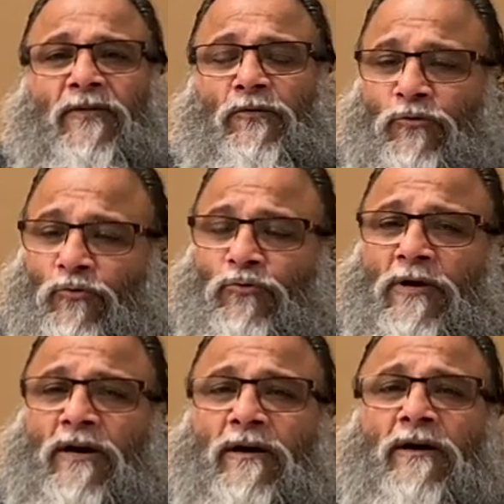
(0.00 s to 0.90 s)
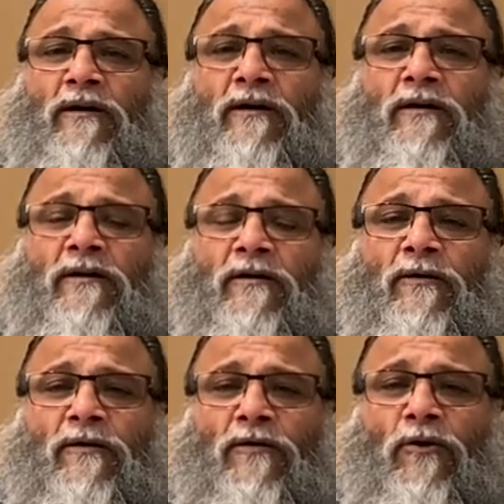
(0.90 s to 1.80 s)
you do the uh,
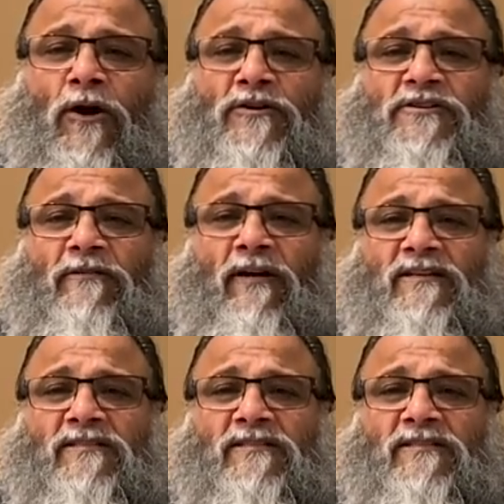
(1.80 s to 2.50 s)
Lord Shiva's